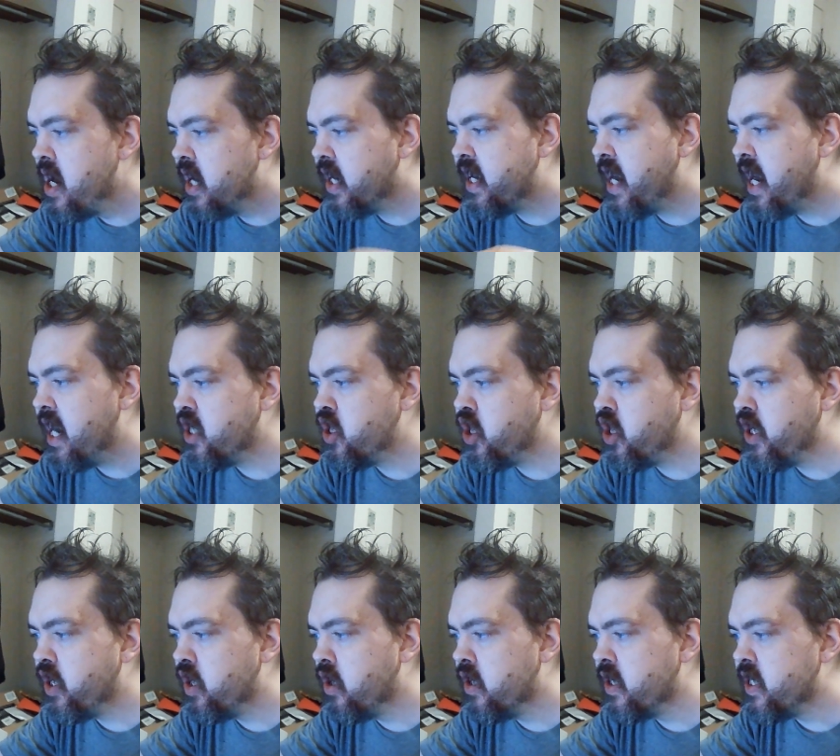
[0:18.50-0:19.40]
catching
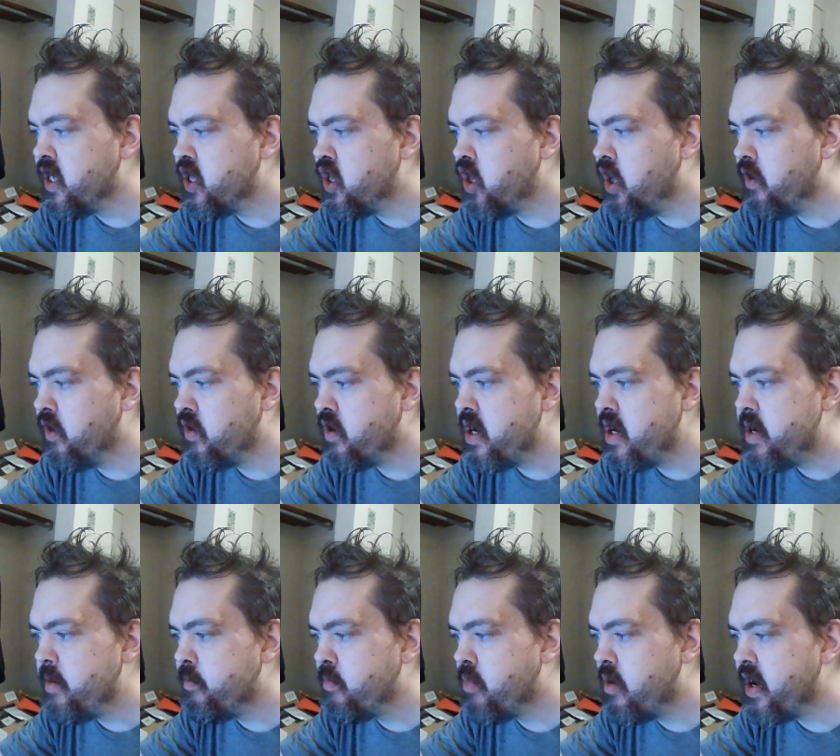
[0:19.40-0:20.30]
on each other
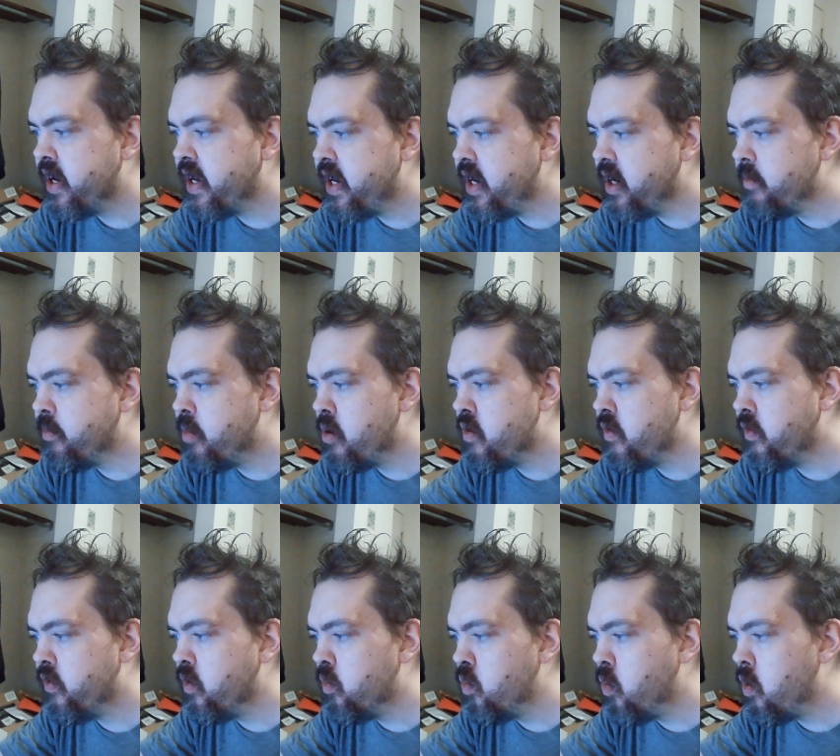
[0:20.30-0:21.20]
and breaking apart
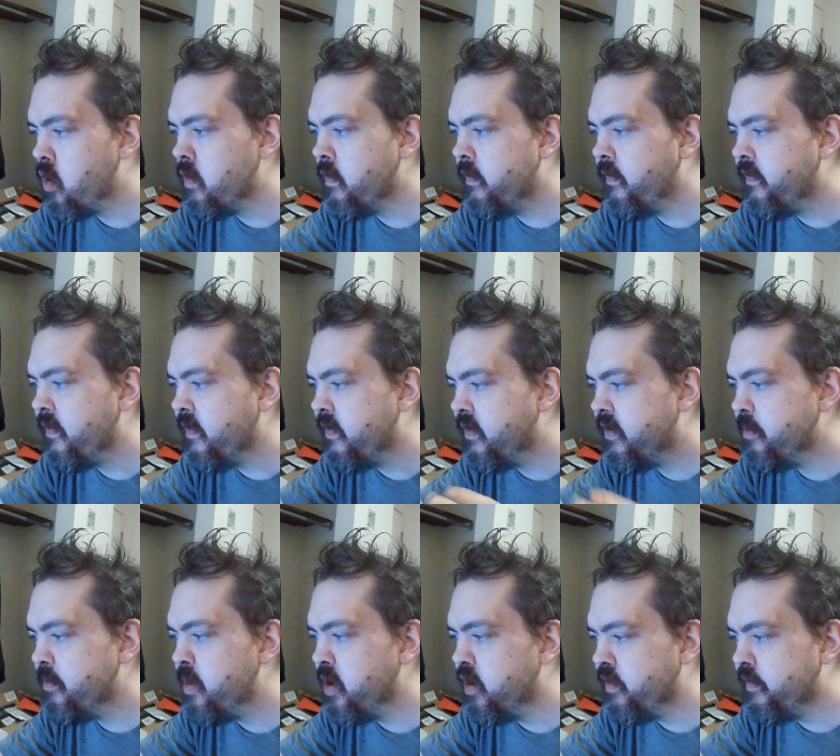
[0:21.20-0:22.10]
the words that
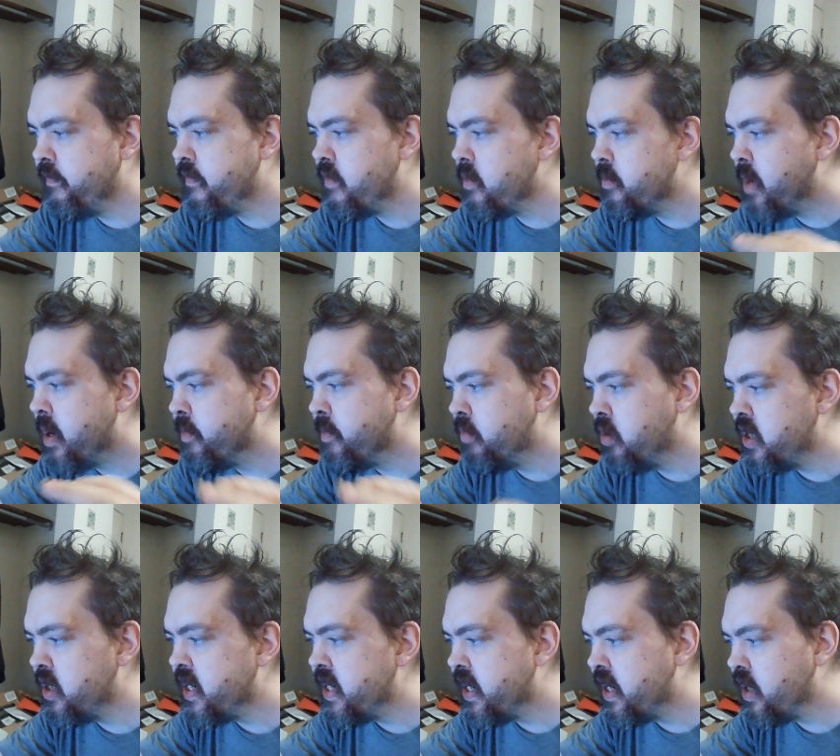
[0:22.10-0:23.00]
spill from my
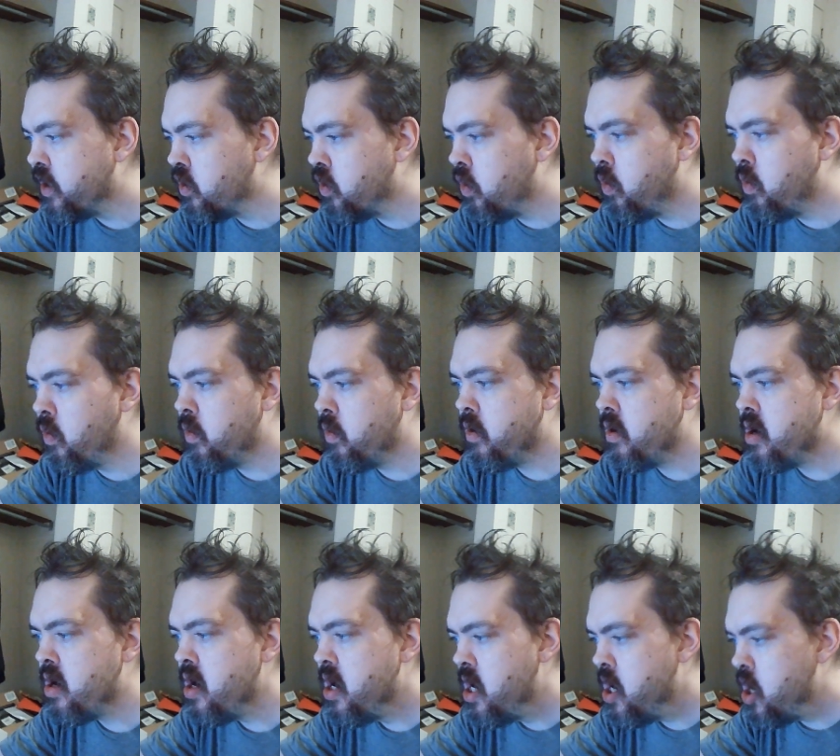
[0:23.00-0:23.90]
bleeding core.
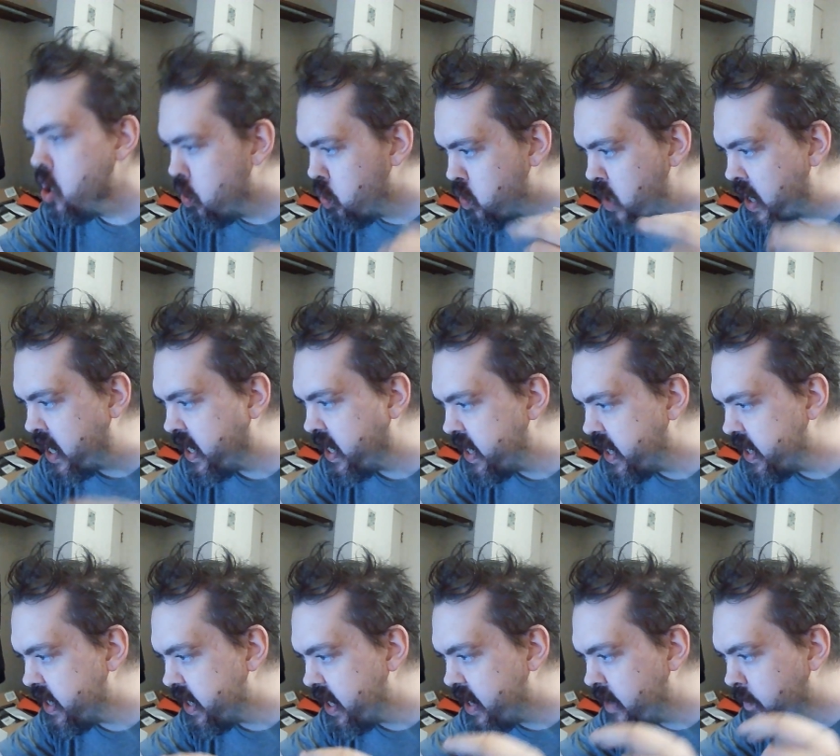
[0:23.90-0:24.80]

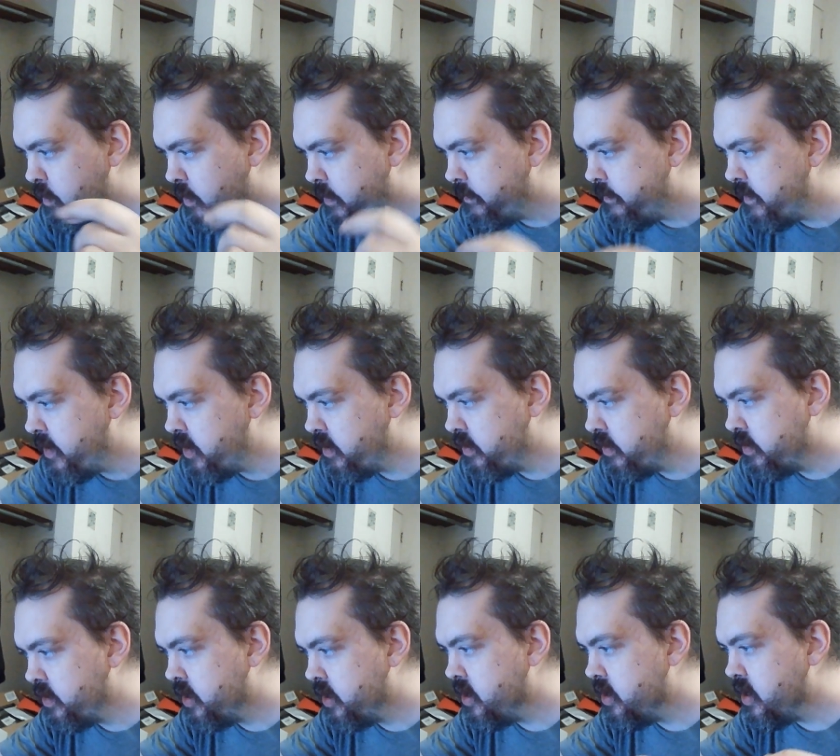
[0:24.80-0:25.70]
Radiant and revel
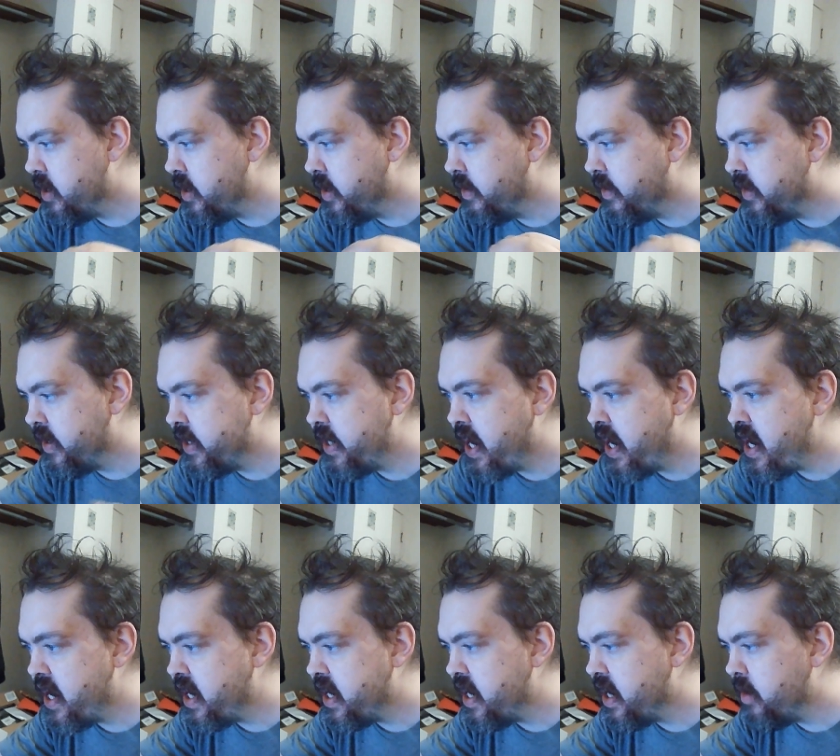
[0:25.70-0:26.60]
in the
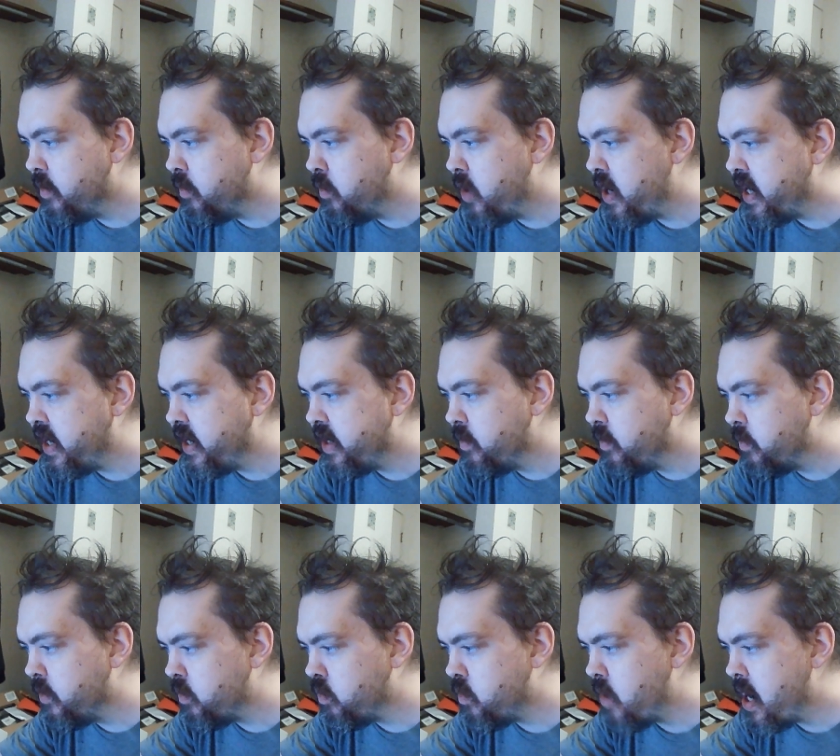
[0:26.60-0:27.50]
day and waiting with
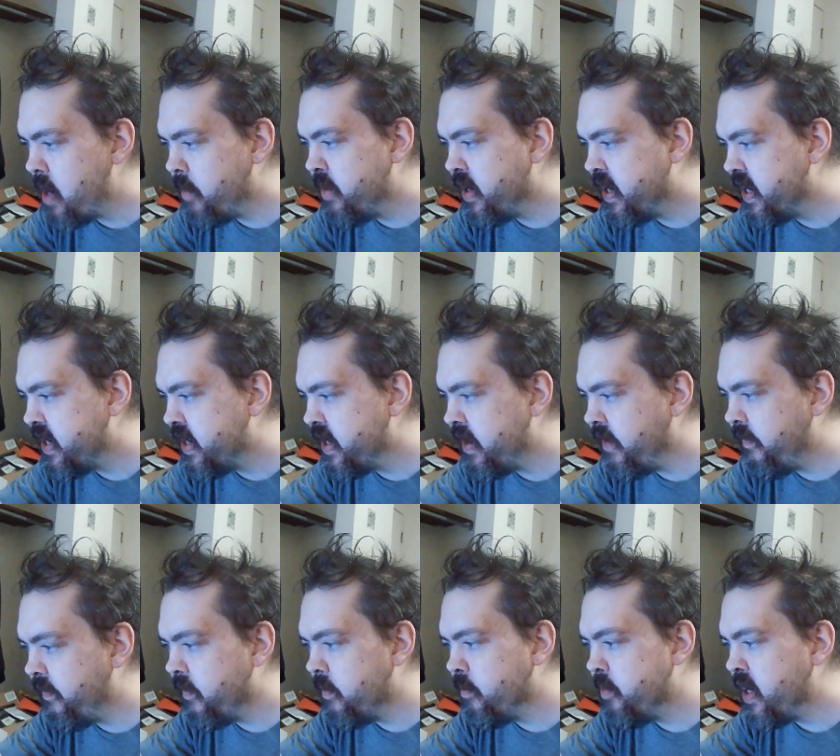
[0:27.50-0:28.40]
rabid
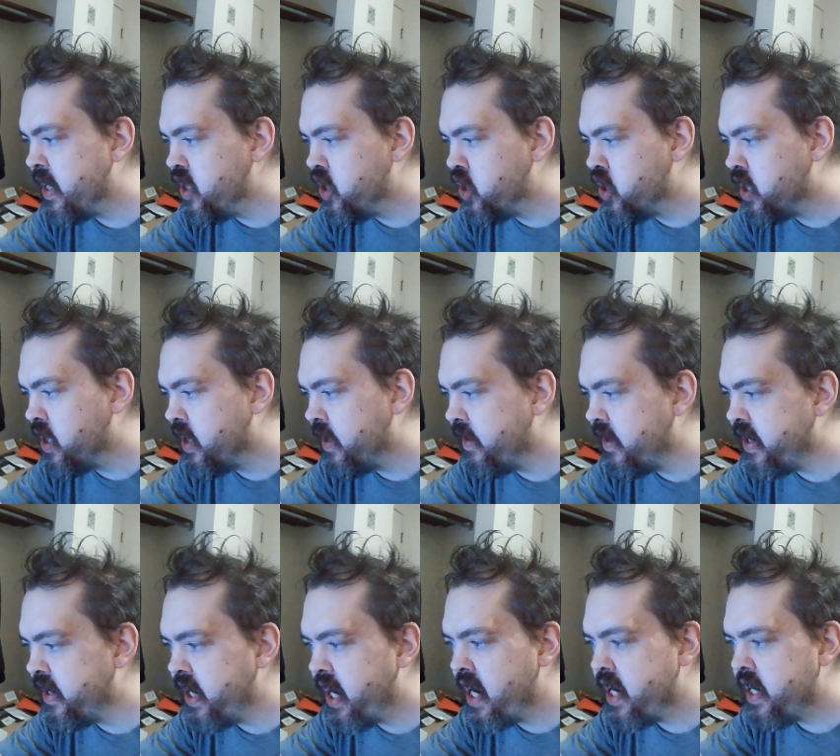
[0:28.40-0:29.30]
anticipation in the
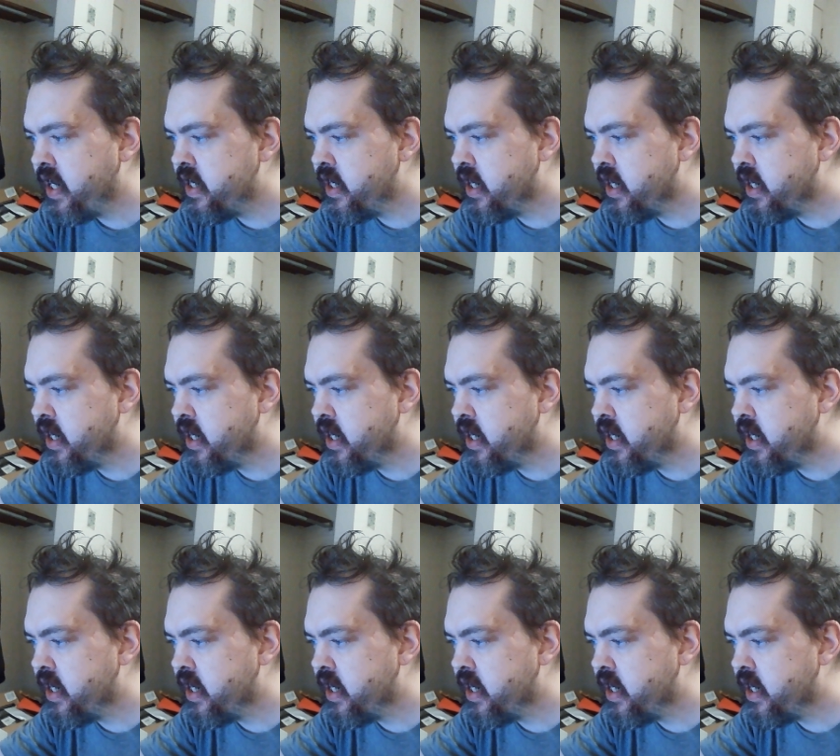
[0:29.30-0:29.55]
night